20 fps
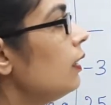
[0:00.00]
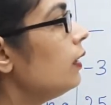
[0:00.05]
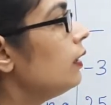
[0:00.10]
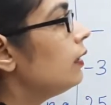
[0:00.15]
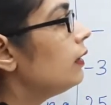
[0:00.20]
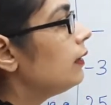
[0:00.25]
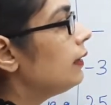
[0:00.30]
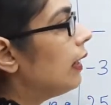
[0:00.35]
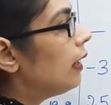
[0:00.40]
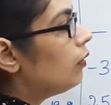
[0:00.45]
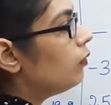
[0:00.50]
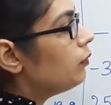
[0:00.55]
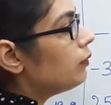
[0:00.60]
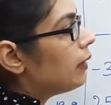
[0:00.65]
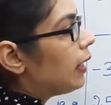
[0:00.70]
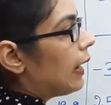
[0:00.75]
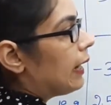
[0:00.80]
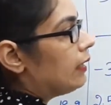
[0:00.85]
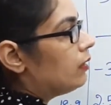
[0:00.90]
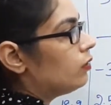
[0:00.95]
Now
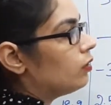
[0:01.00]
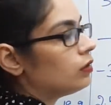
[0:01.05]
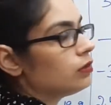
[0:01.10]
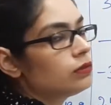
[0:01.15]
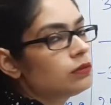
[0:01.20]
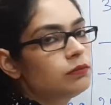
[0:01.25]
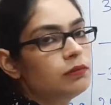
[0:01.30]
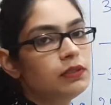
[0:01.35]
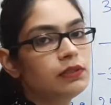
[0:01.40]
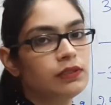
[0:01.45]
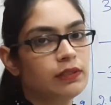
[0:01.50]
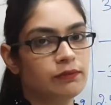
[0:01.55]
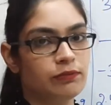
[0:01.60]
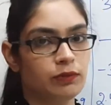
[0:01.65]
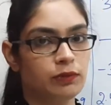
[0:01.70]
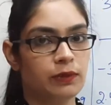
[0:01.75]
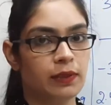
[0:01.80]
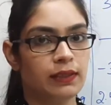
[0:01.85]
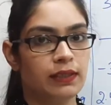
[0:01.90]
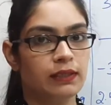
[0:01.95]
9 also will
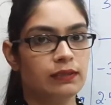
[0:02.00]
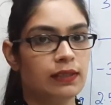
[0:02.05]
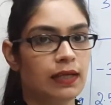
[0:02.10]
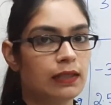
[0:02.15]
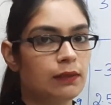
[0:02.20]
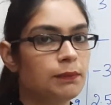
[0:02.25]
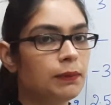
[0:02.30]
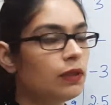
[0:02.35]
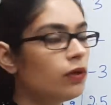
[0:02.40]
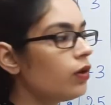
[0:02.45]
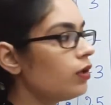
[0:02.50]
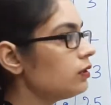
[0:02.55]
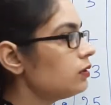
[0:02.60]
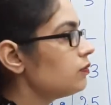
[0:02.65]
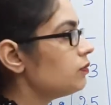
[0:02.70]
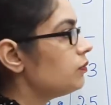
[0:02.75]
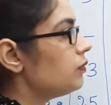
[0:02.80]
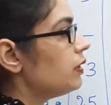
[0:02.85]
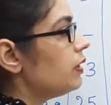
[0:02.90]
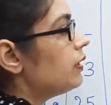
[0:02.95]
shift to other side,
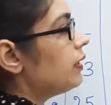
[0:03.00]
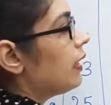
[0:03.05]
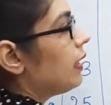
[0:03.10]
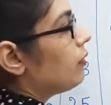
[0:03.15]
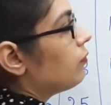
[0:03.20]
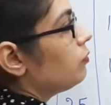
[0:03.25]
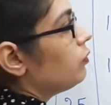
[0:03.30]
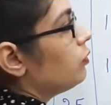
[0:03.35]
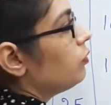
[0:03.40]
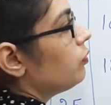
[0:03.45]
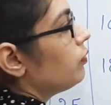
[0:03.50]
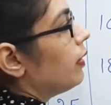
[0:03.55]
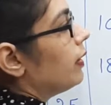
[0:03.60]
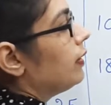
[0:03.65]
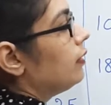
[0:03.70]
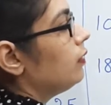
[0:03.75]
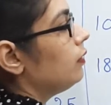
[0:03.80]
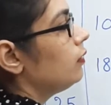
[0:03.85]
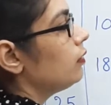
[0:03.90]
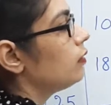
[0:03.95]
because we have to
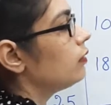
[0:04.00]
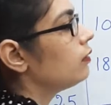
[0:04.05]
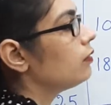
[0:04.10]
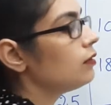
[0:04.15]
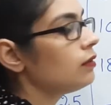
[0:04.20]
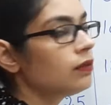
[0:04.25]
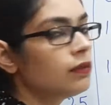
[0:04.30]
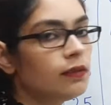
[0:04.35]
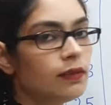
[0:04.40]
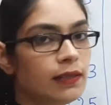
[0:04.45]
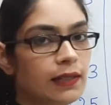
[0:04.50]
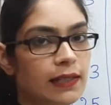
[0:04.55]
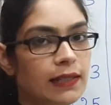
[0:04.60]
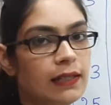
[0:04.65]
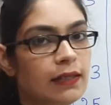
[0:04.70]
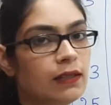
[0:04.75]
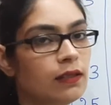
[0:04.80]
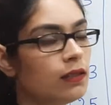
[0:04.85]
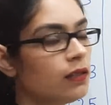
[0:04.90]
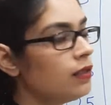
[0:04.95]
find
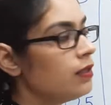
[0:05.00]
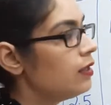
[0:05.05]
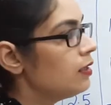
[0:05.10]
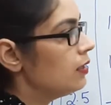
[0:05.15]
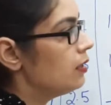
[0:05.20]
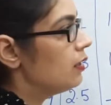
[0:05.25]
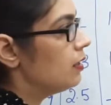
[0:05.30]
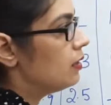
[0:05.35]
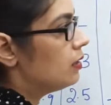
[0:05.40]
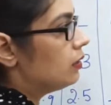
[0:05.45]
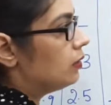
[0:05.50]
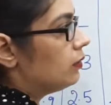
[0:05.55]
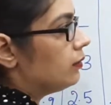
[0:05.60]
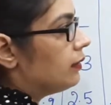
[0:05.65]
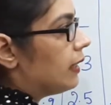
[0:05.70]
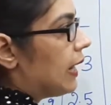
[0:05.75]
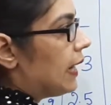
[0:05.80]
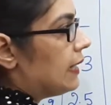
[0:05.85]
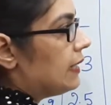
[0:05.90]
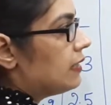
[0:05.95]
D.
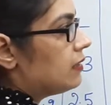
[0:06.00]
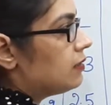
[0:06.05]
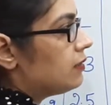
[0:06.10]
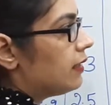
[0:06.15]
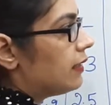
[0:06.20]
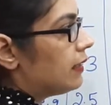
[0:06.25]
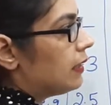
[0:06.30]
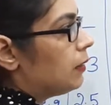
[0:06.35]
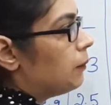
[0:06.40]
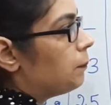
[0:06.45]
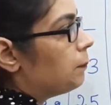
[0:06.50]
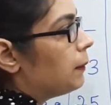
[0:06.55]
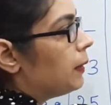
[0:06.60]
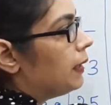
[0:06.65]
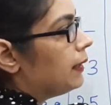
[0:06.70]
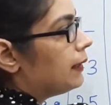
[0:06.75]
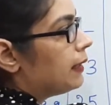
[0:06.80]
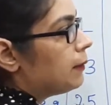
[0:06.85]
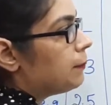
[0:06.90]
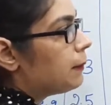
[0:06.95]
9 is getting
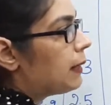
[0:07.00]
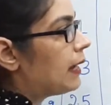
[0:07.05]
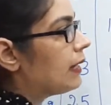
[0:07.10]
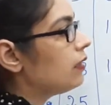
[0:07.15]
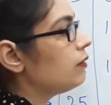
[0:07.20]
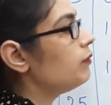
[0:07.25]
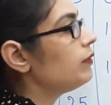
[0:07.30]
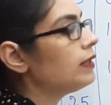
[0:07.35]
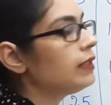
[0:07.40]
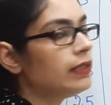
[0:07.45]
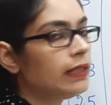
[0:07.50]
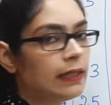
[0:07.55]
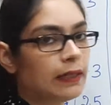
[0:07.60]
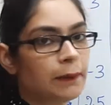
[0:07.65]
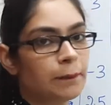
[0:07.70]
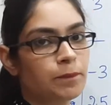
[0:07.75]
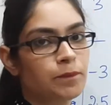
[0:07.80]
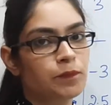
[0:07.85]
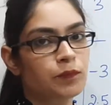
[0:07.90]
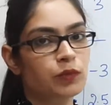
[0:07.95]
multiplied with
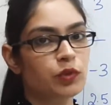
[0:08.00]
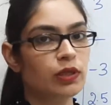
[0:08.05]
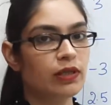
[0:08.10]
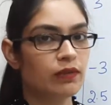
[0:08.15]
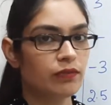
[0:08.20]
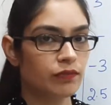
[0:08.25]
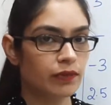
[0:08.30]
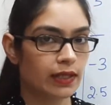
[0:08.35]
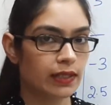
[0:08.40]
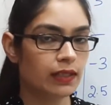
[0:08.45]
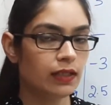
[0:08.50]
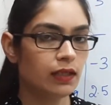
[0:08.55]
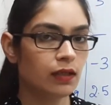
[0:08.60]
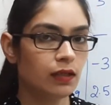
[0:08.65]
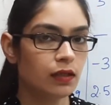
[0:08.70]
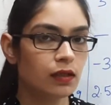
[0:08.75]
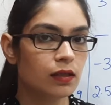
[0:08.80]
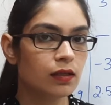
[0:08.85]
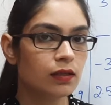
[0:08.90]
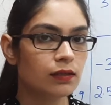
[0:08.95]
D. So if
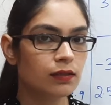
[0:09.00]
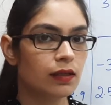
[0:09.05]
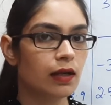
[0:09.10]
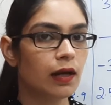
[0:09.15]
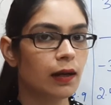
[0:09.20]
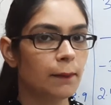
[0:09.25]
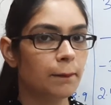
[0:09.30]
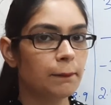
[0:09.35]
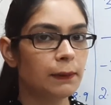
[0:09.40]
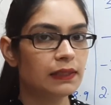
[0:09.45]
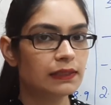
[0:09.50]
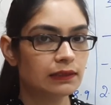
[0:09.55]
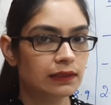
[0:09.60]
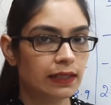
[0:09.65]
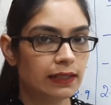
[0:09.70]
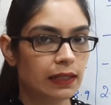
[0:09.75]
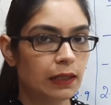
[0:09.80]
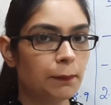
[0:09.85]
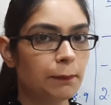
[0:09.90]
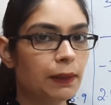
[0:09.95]
any term is
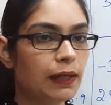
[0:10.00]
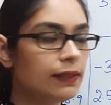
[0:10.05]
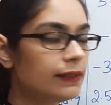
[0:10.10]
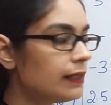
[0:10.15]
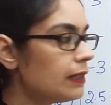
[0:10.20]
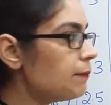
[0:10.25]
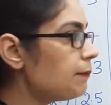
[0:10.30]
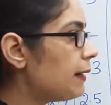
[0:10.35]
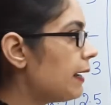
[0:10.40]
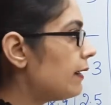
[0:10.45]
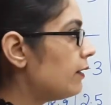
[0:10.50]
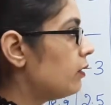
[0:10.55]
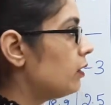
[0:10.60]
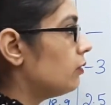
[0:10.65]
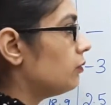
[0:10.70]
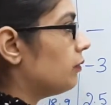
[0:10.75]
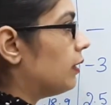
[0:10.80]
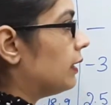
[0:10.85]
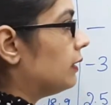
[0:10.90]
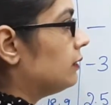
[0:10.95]
getting multiplied
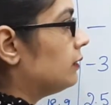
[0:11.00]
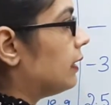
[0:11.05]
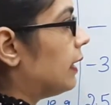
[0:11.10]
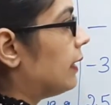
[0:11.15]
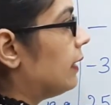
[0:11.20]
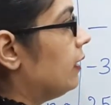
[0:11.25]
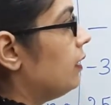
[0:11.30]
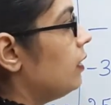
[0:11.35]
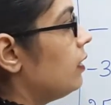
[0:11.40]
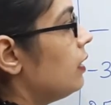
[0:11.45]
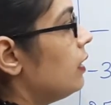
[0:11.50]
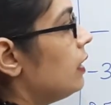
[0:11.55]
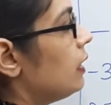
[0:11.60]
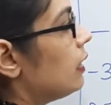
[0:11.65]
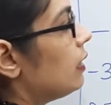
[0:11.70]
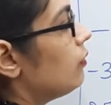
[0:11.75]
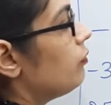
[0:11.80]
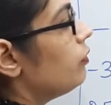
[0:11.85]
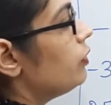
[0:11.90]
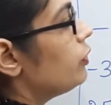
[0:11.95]
on one side,
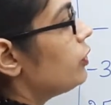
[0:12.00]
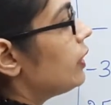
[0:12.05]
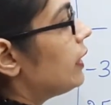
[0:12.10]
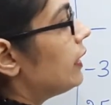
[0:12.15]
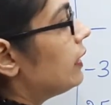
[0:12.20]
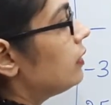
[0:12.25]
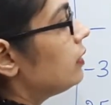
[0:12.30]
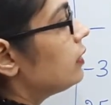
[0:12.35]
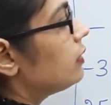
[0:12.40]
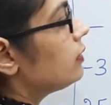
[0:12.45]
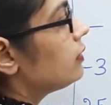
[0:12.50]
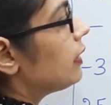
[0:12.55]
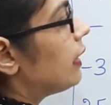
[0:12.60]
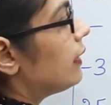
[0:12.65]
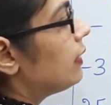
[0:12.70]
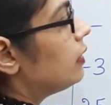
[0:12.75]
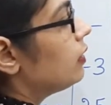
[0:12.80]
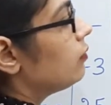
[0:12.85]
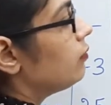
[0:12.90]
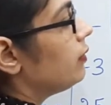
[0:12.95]
if we change its
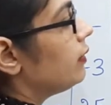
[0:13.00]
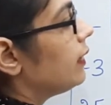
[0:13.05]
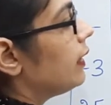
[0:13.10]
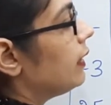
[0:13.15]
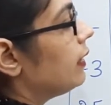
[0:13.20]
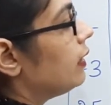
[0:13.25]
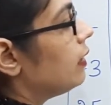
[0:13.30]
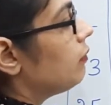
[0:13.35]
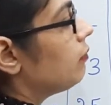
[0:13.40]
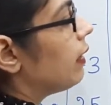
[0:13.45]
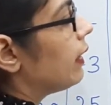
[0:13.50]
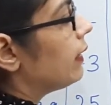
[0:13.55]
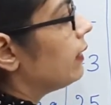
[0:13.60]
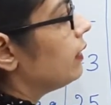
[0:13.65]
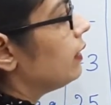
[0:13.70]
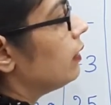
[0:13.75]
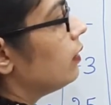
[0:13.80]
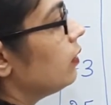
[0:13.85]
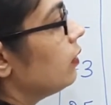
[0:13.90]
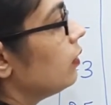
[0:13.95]
side, it will get divided.